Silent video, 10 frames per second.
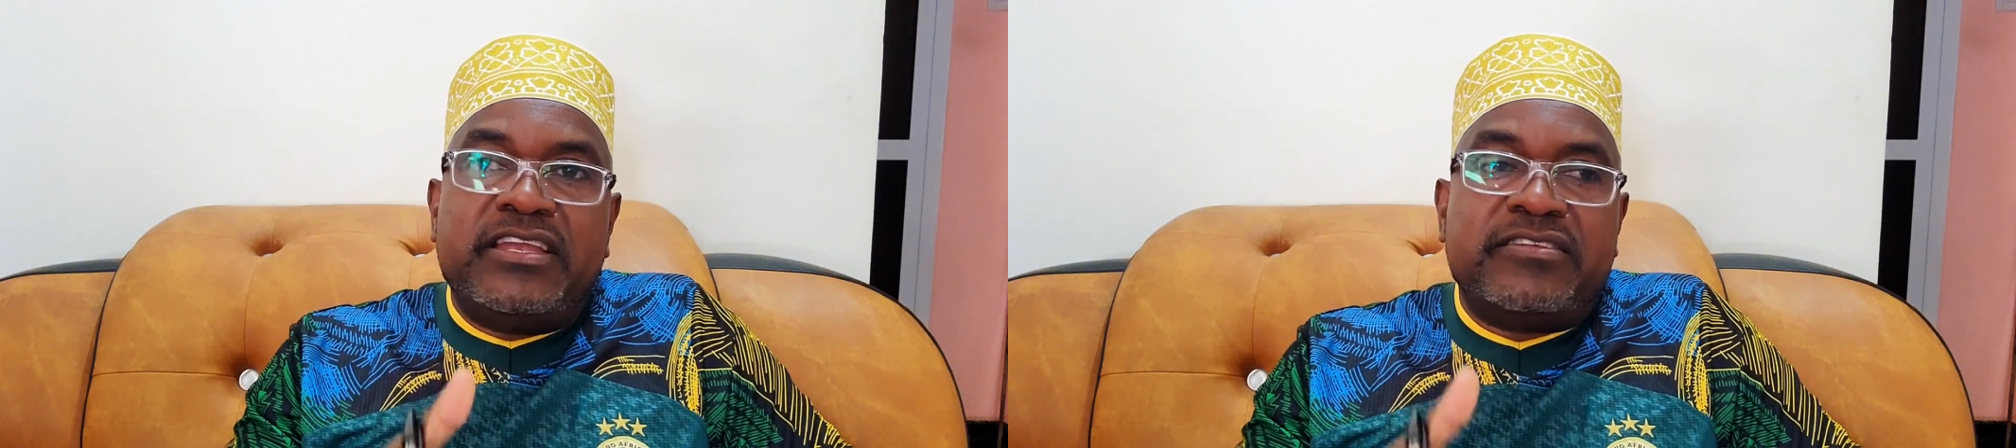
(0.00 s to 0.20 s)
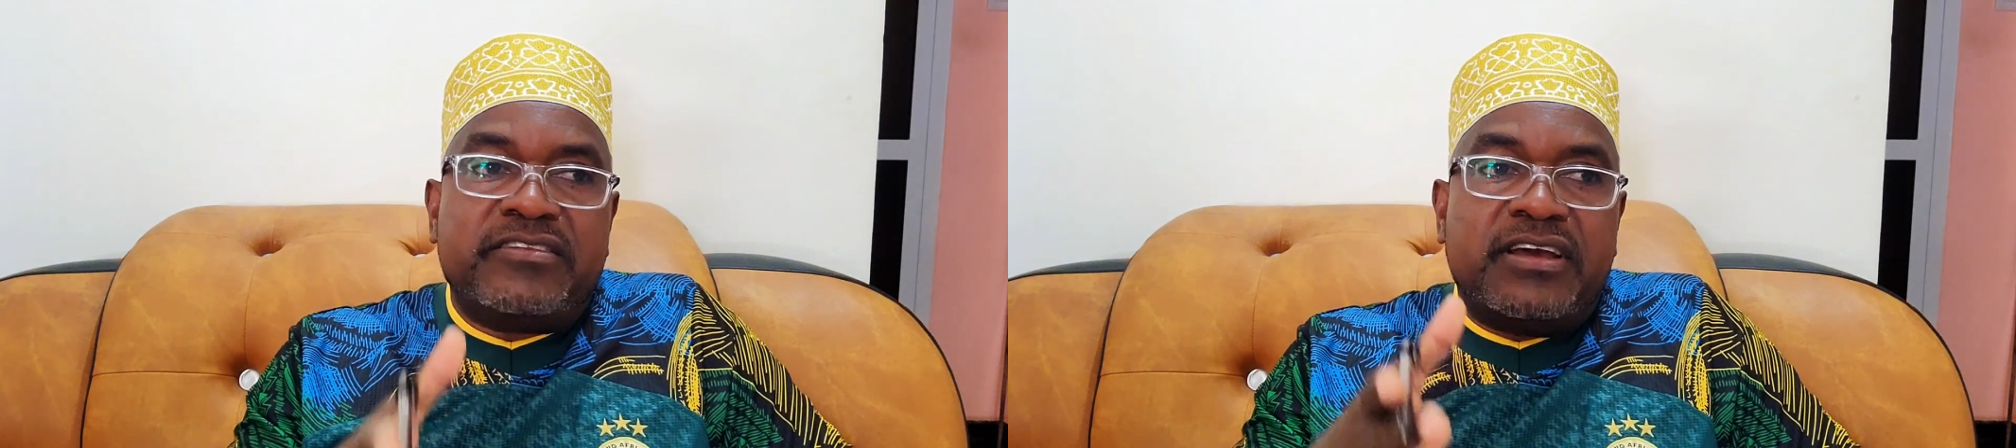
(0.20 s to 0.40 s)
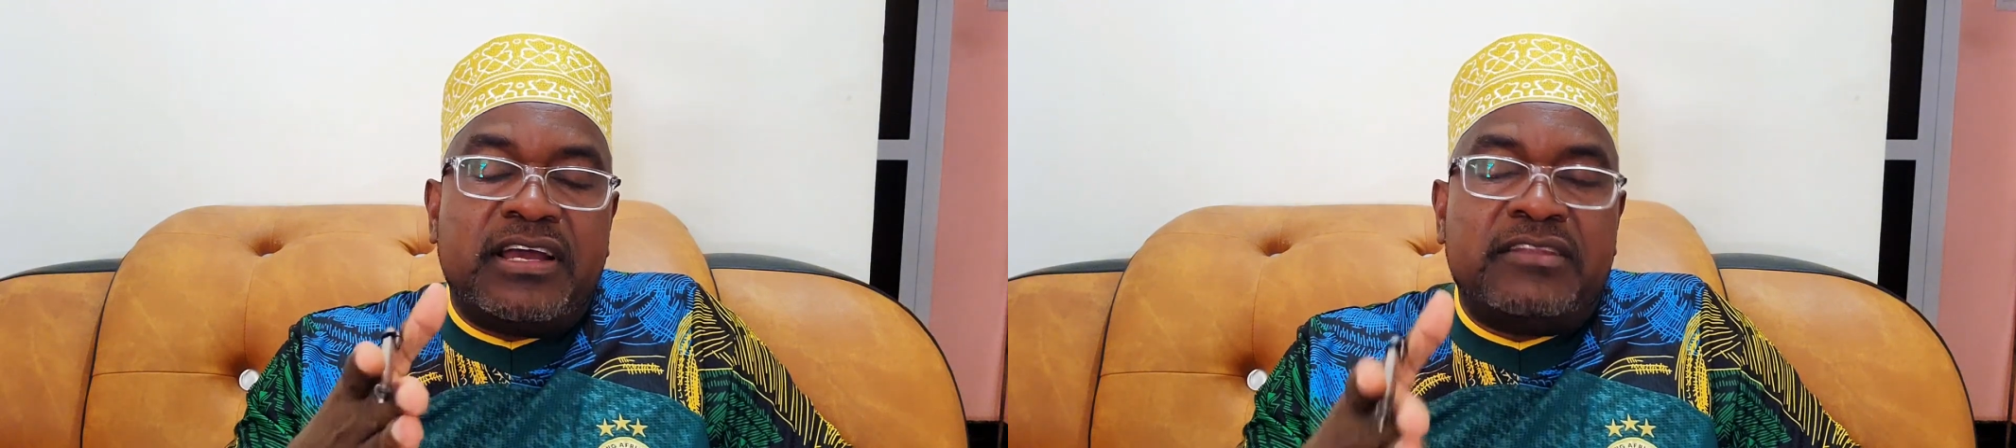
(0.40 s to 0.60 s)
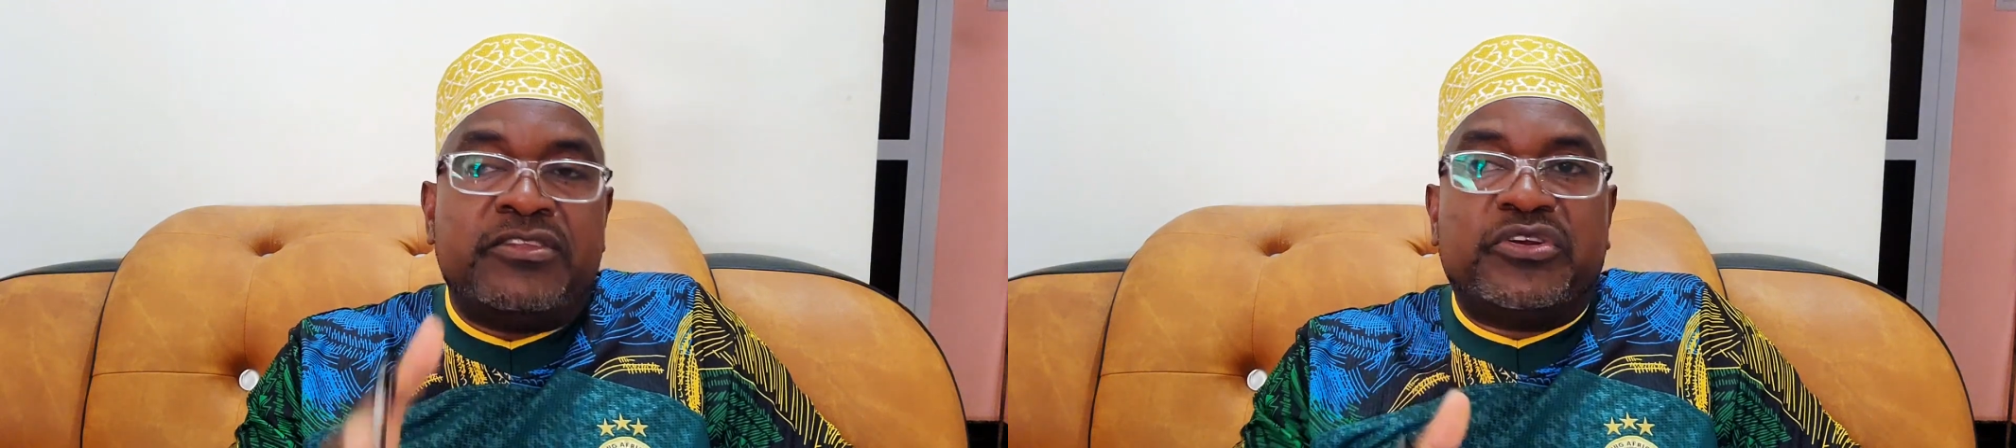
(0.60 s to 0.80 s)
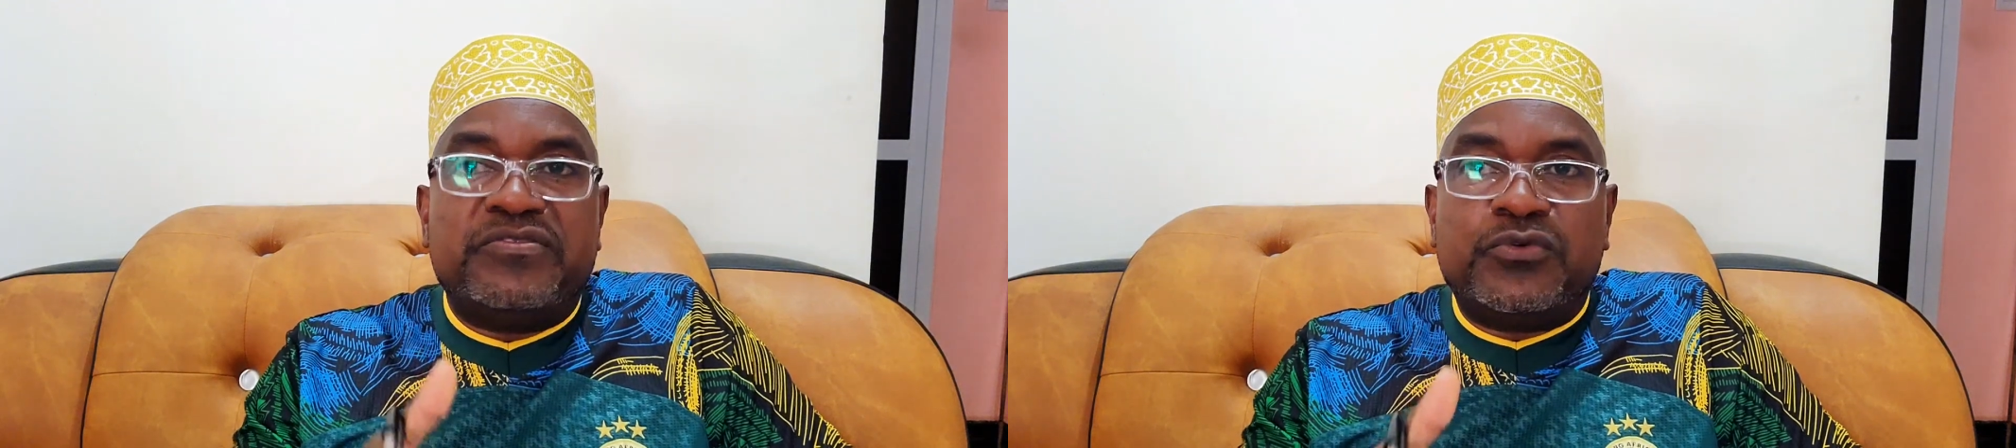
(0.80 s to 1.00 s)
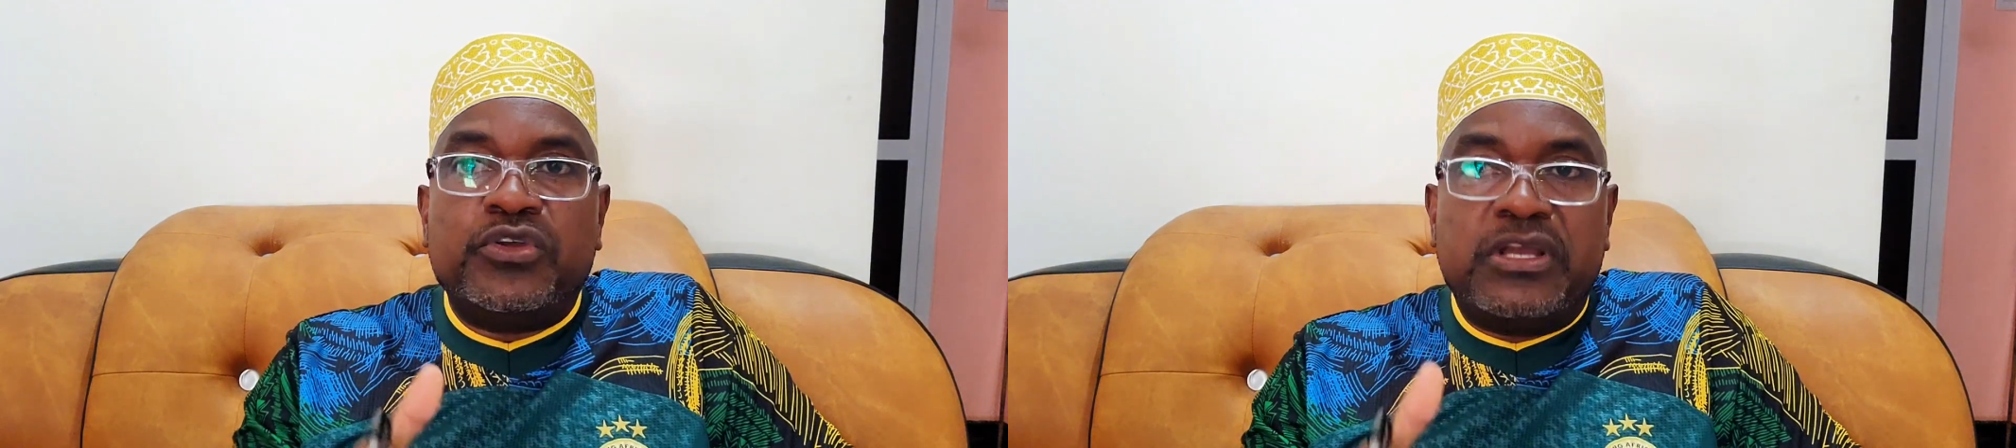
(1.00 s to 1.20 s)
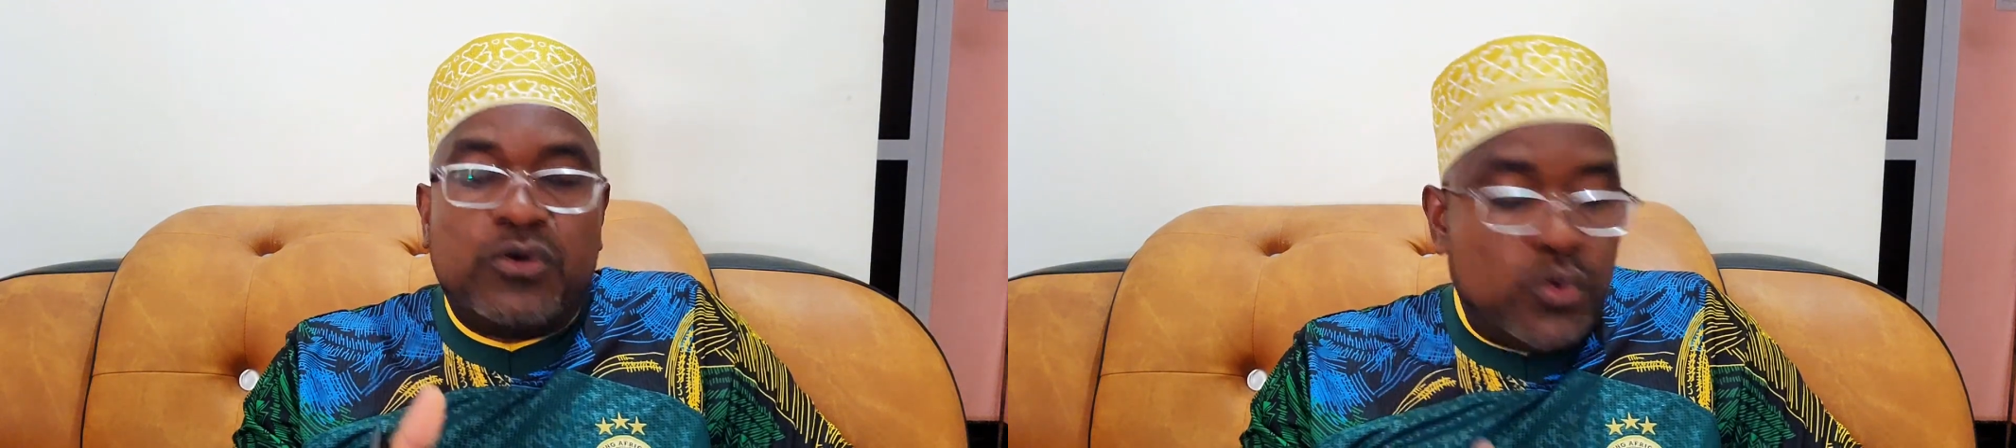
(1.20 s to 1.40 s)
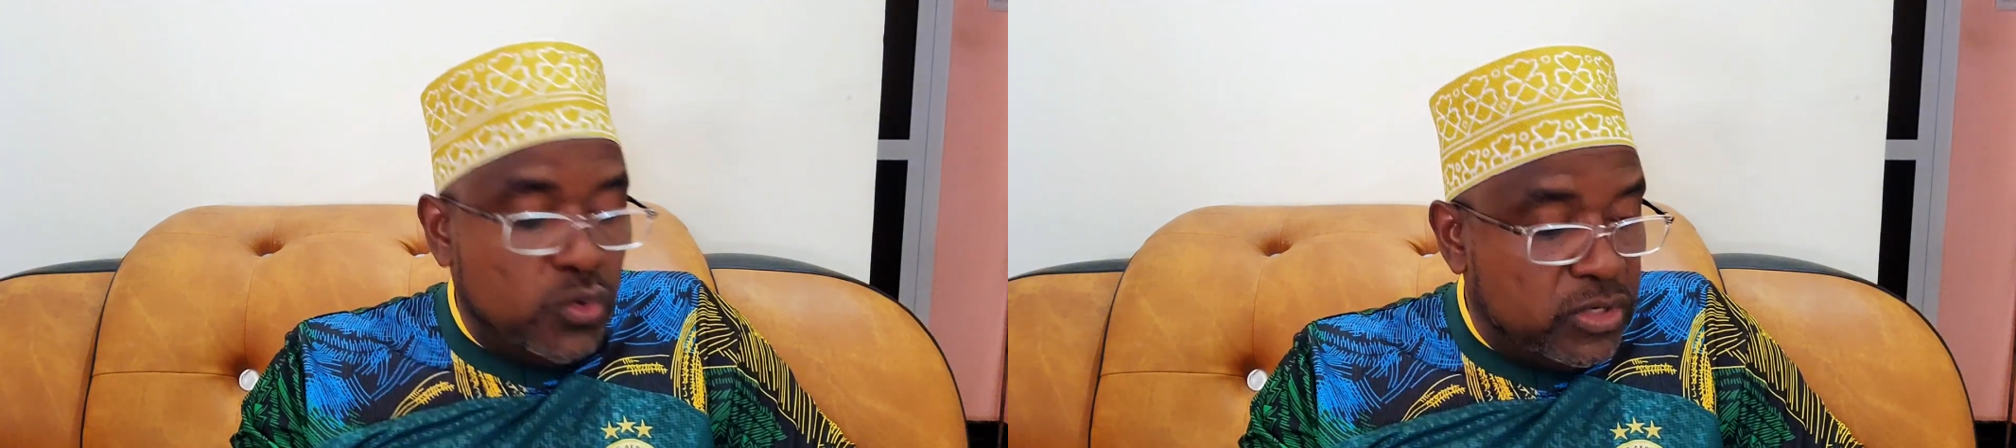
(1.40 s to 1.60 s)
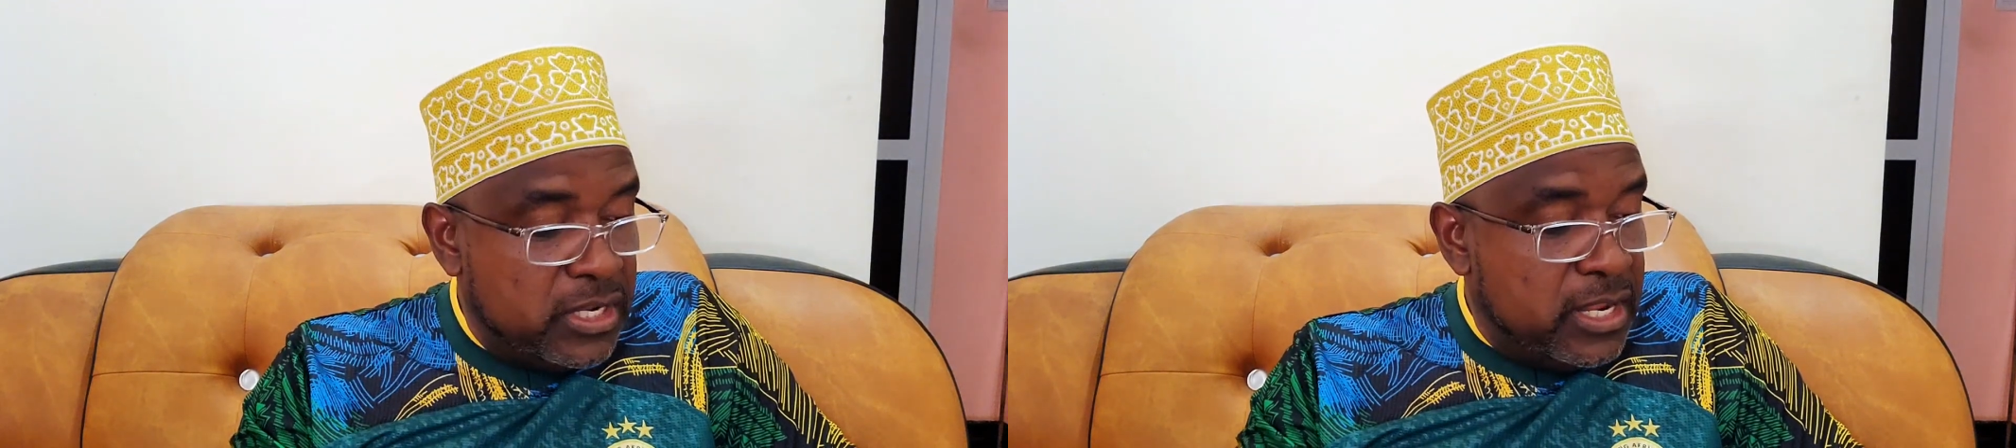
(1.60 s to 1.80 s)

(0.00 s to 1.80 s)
It's a 34-year-old